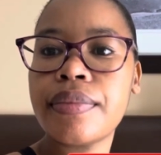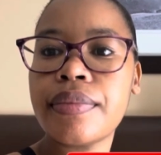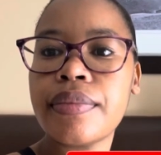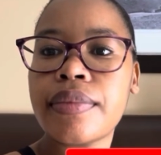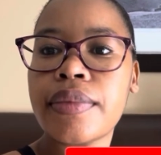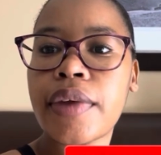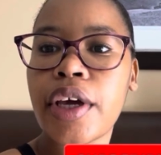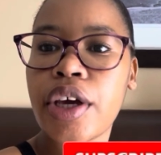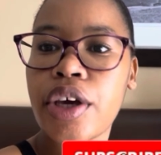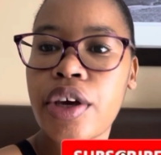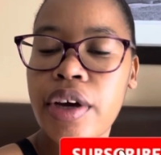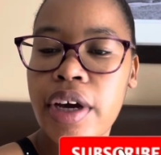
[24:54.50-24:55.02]

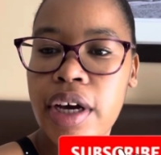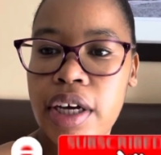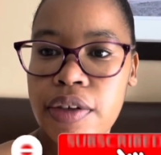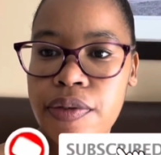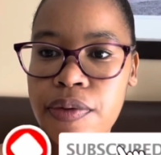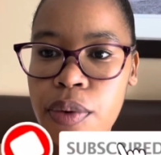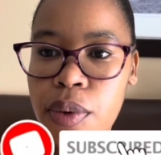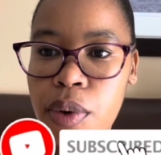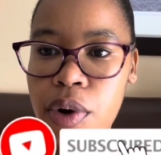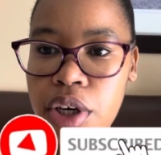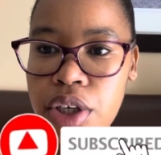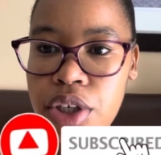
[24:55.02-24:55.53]
Thank you guys
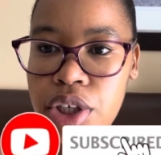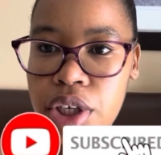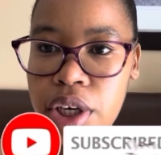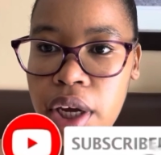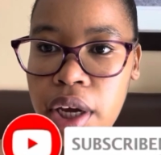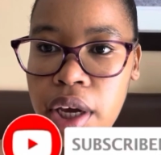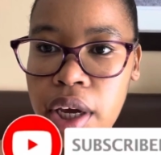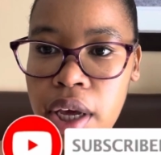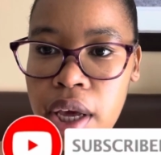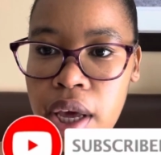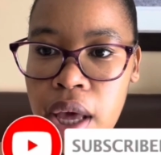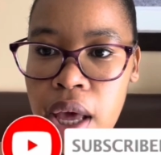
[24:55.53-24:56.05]
for
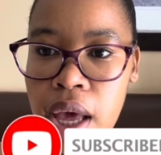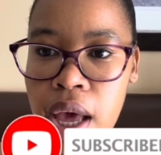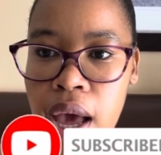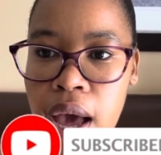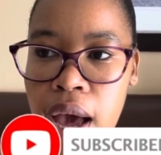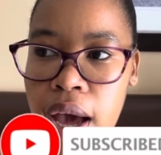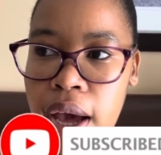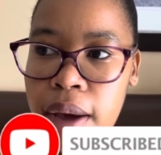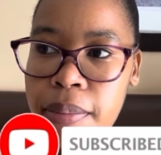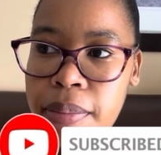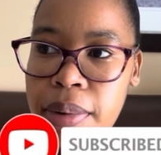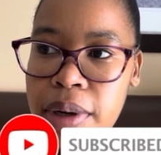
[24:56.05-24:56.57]
watching.
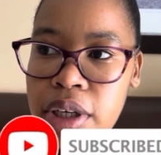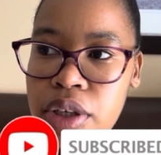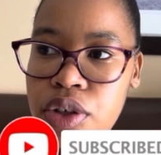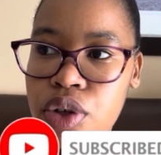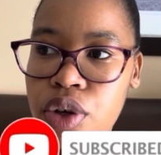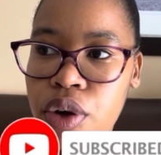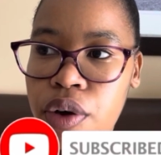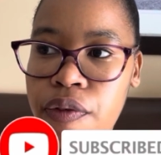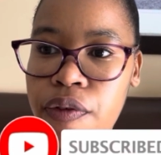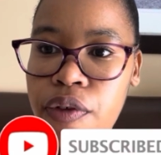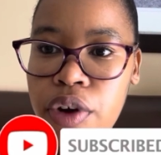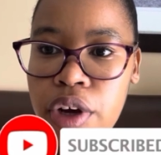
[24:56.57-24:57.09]
And please
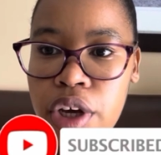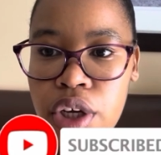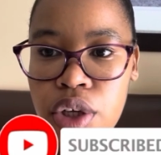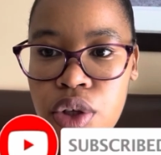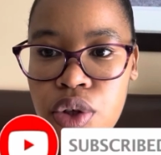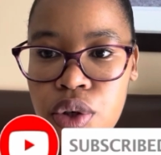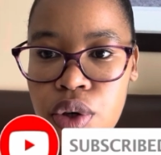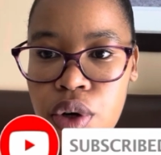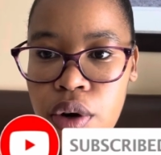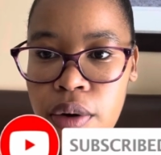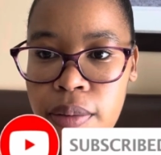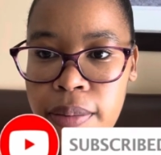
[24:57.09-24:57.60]
don't forget
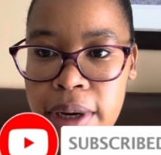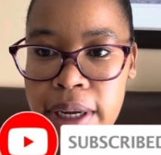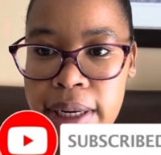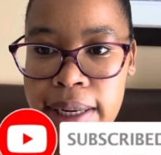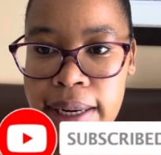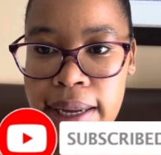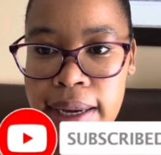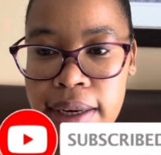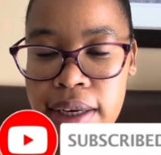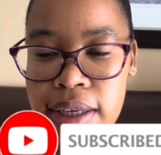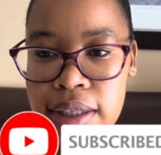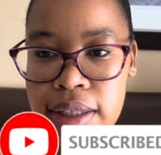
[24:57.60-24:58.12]
to comment,
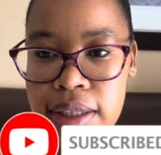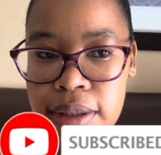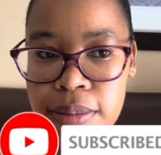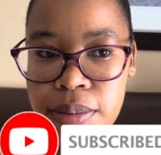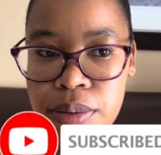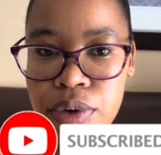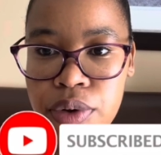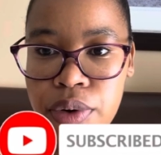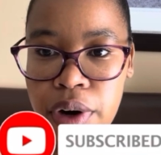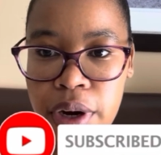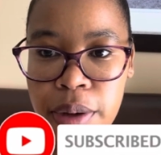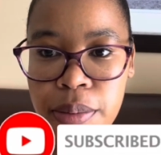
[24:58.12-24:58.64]
like, and
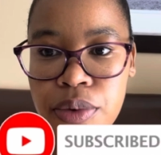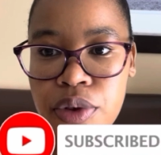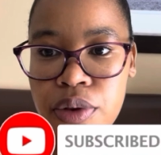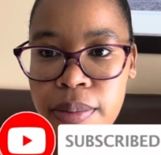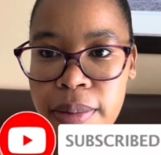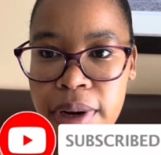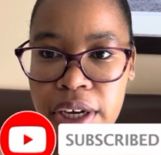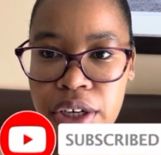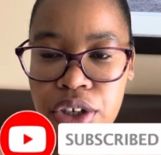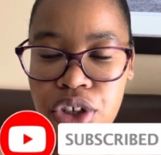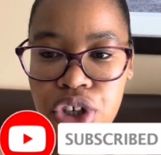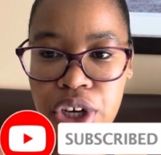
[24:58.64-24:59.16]
subscribe to
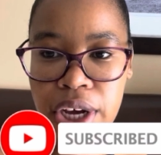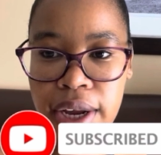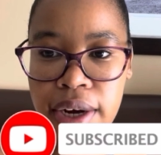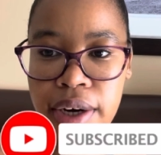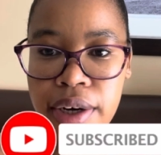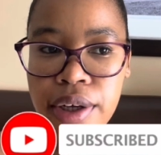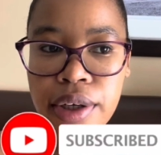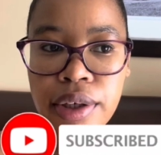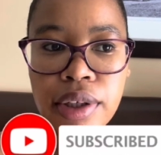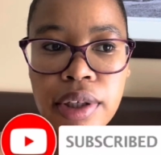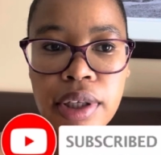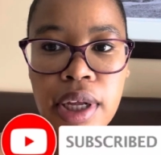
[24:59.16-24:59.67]
my
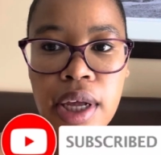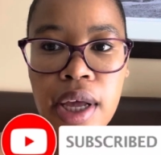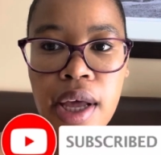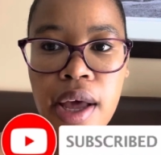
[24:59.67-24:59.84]
channel.